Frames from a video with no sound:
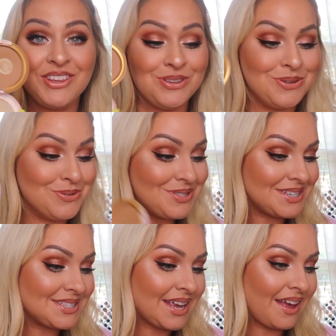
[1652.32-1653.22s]

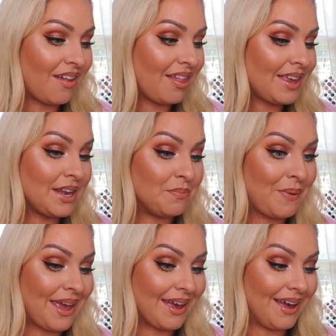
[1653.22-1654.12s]
used as hell, hit and
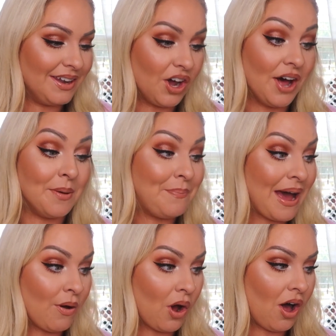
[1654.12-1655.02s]
pan on
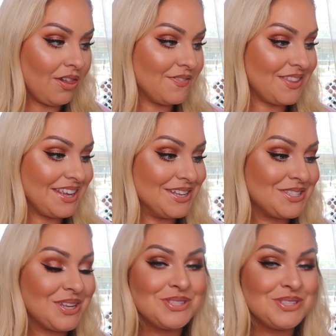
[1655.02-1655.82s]
about all of these.